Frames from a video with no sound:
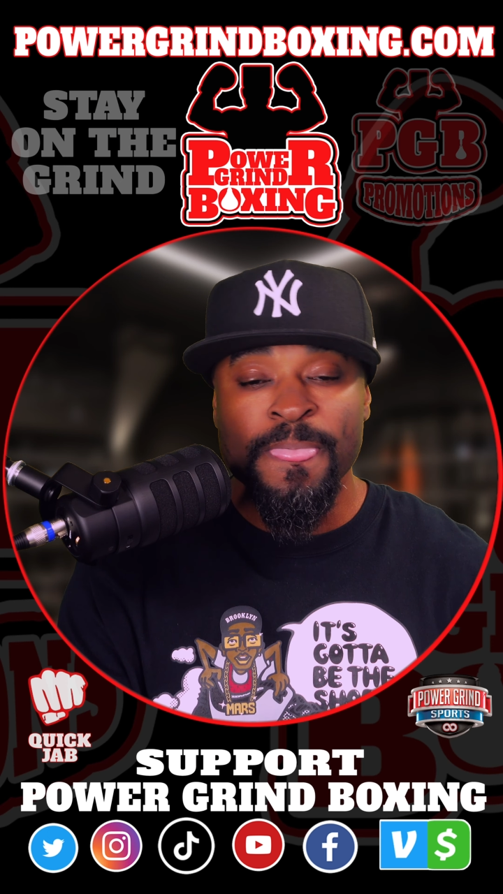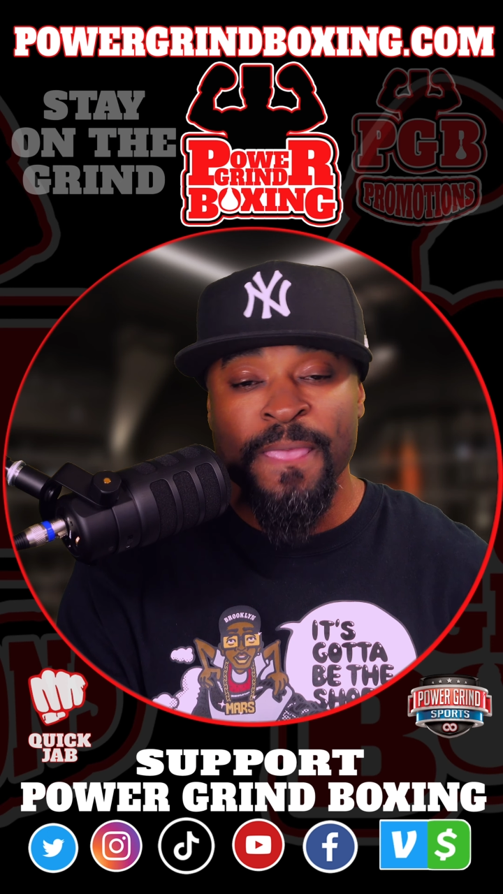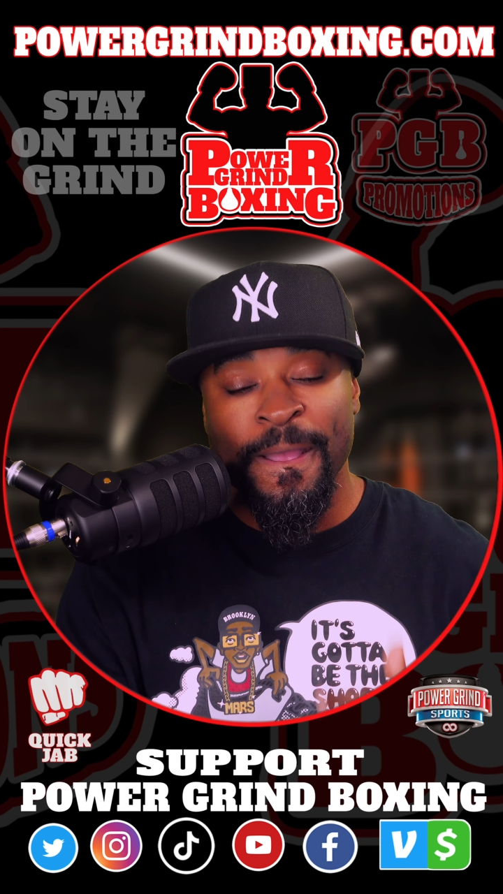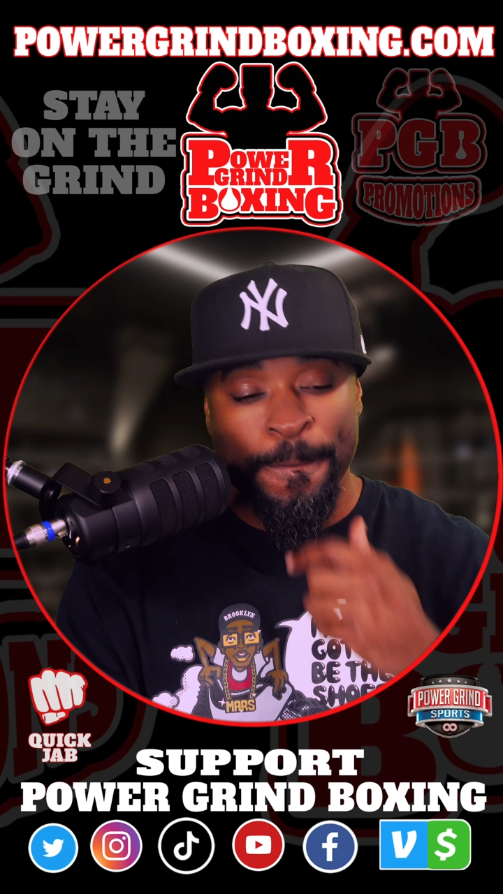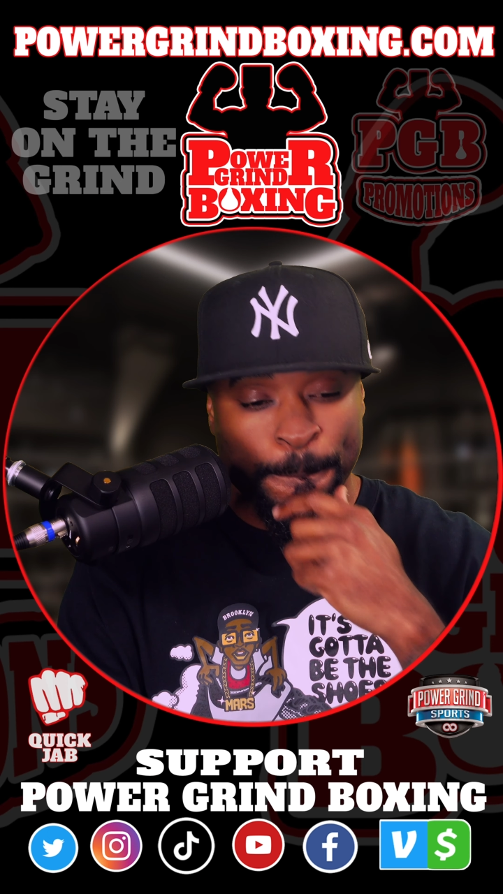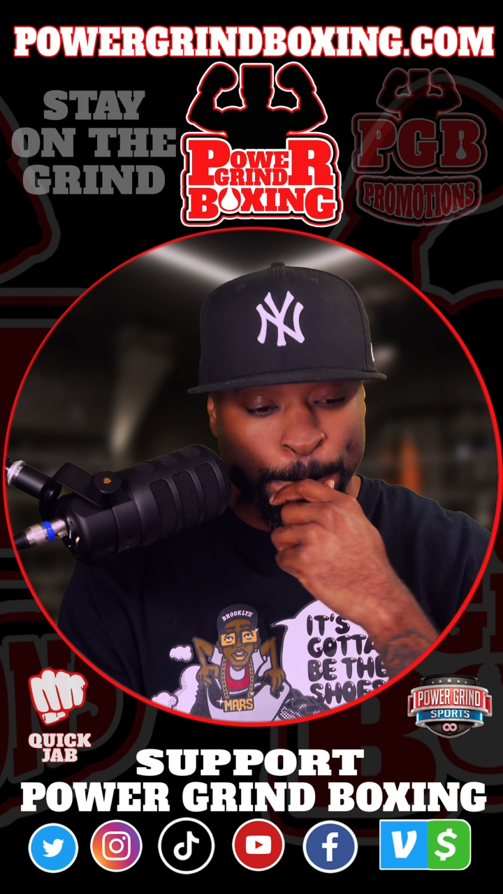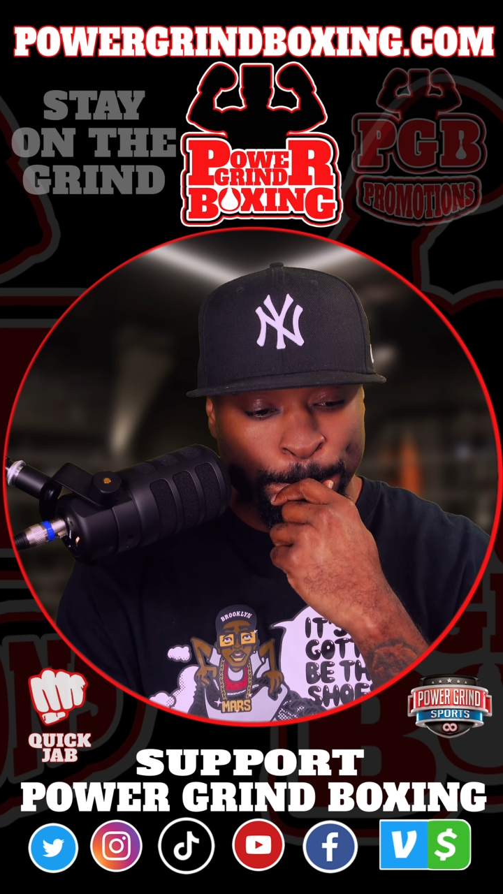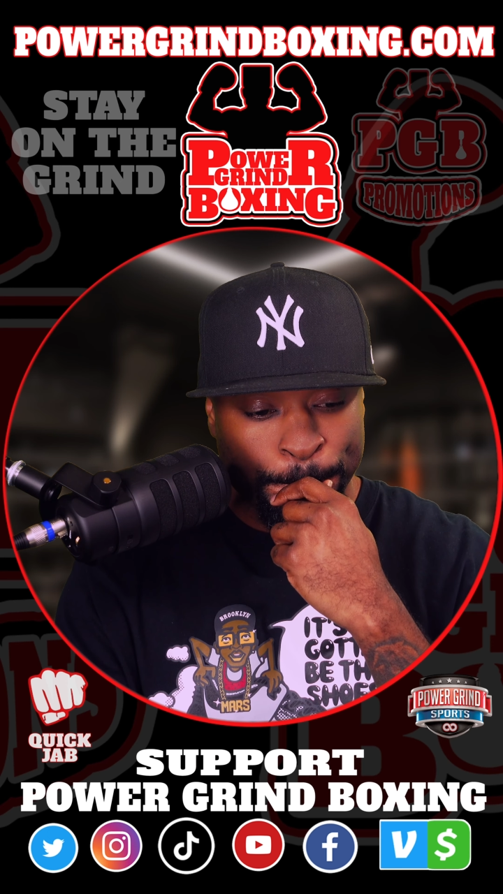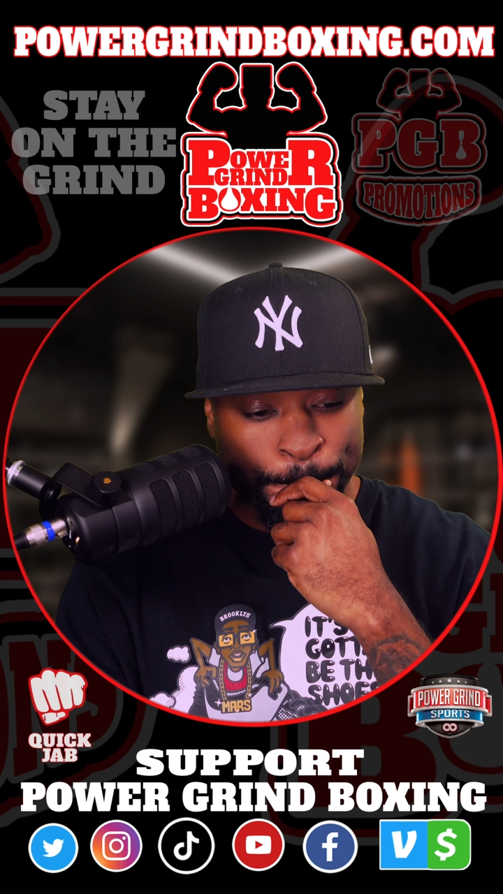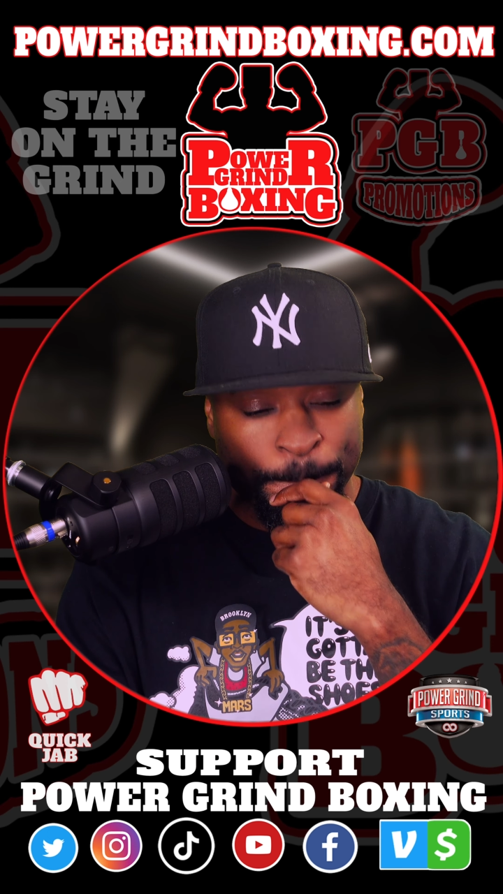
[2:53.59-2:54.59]
Now,
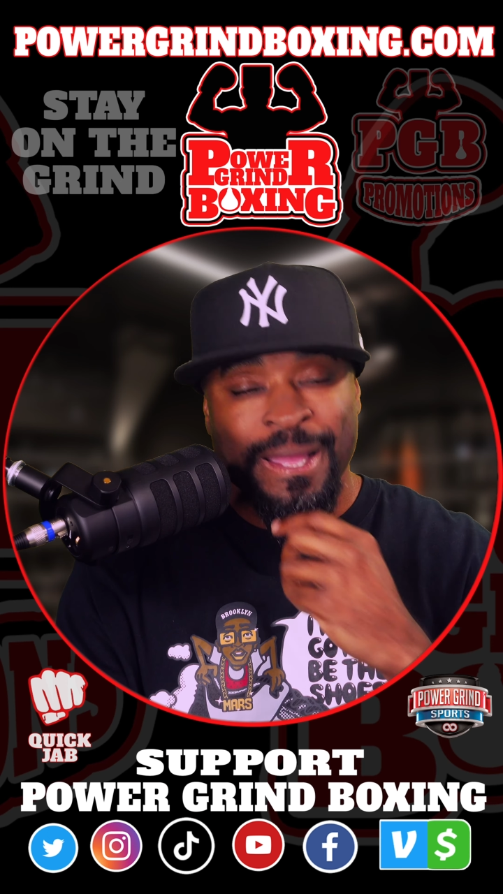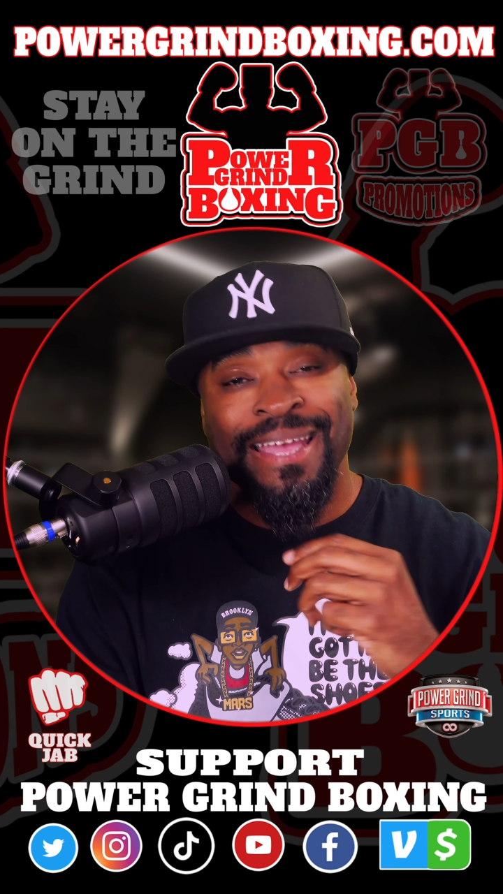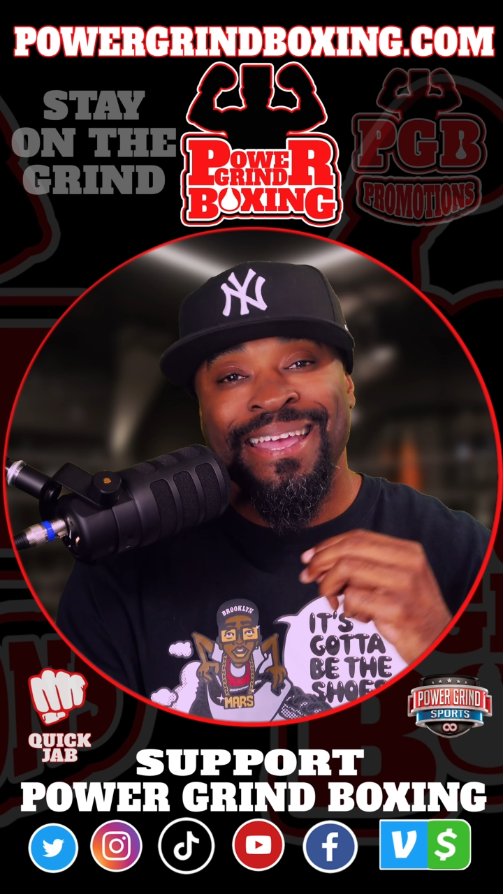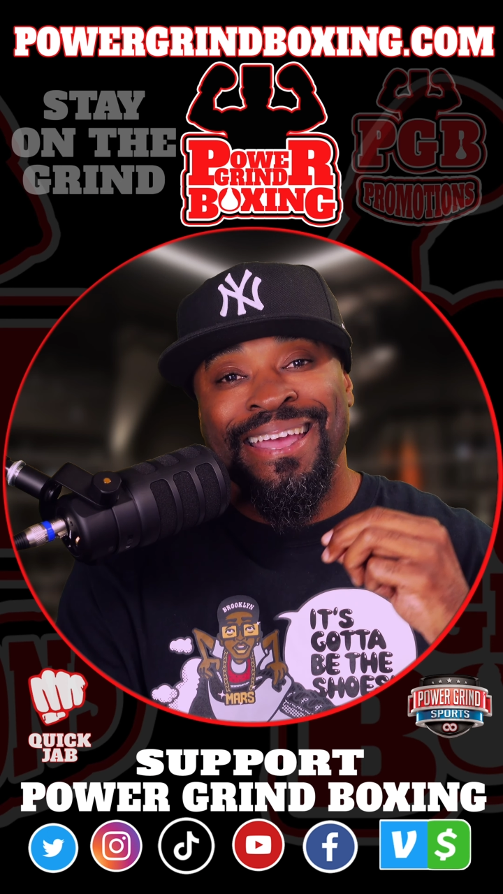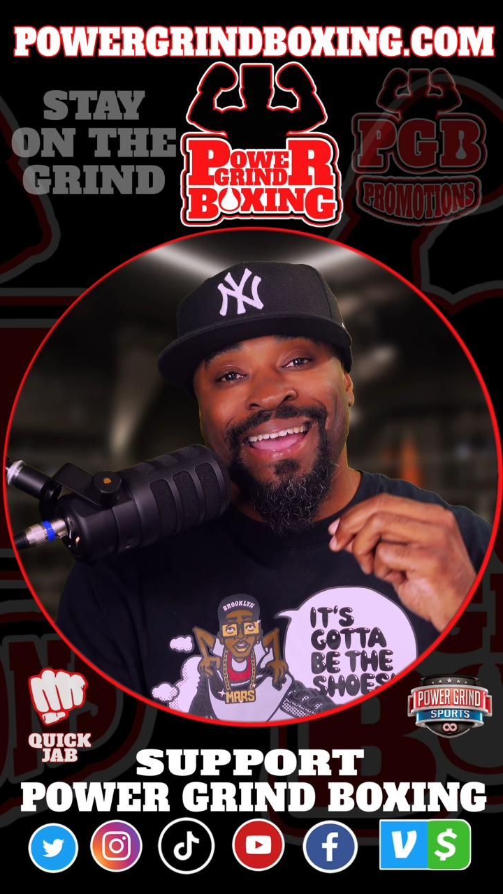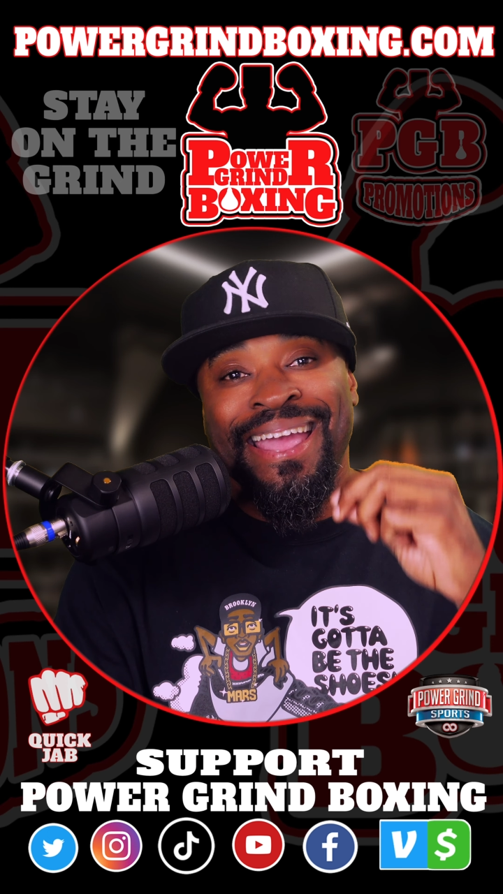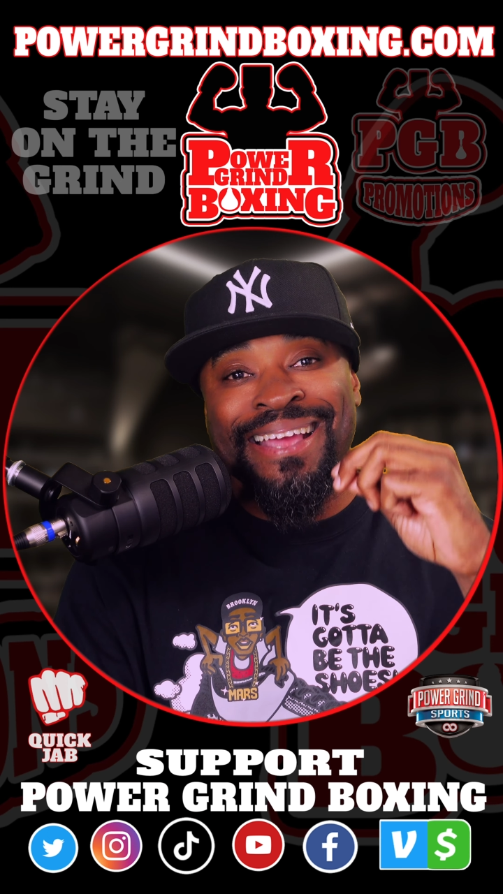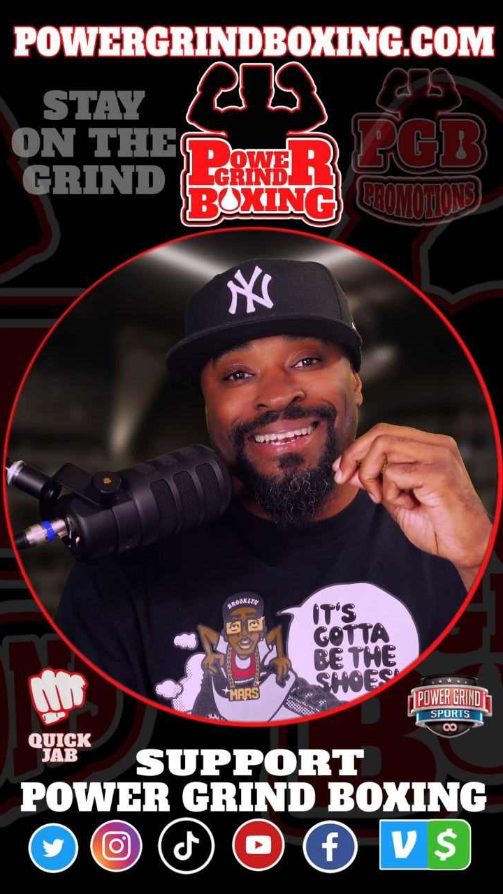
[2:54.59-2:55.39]
a